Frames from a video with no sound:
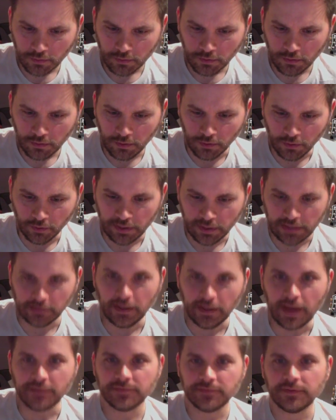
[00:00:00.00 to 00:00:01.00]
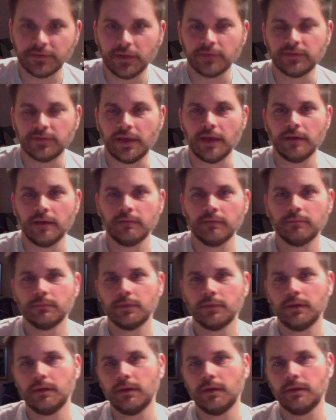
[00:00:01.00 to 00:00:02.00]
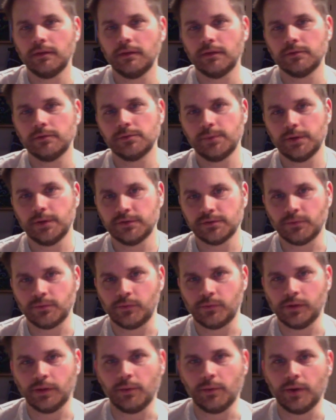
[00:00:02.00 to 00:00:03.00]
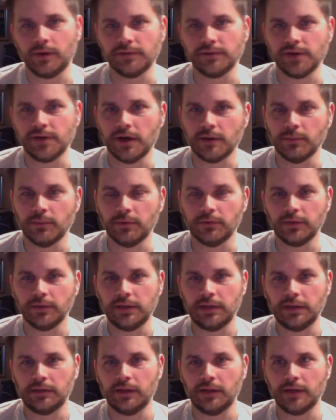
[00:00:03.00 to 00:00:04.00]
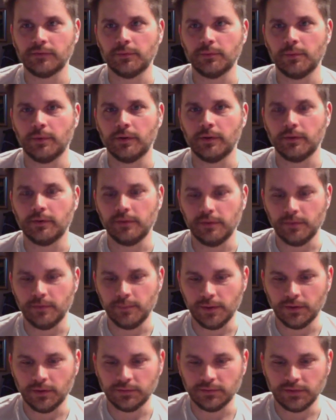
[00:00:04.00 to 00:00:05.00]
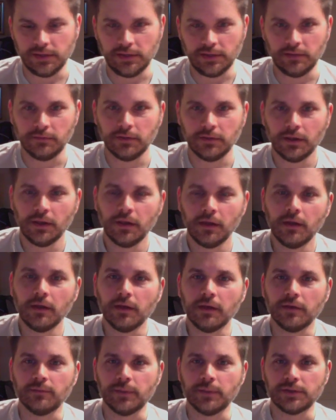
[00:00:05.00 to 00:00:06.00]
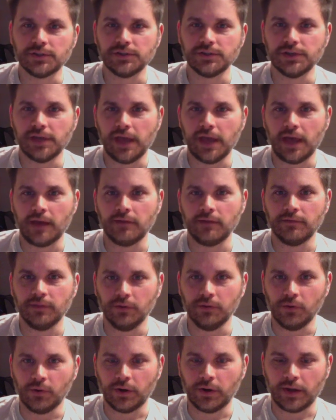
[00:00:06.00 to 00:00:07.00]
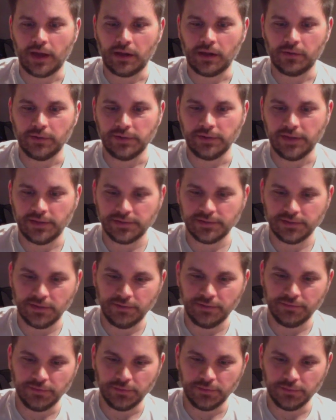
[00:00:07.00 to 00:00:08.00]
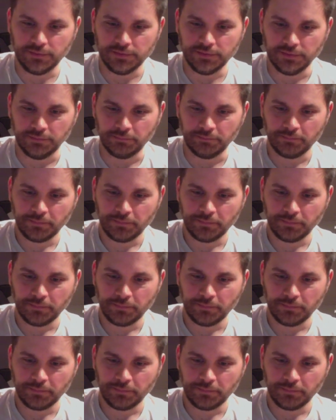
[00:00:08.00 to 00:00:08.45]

you know, eat less. They say uh, we just don't really want to talk about eating less. We want you to be able to eat as much as you can of the lower calorie density foods, and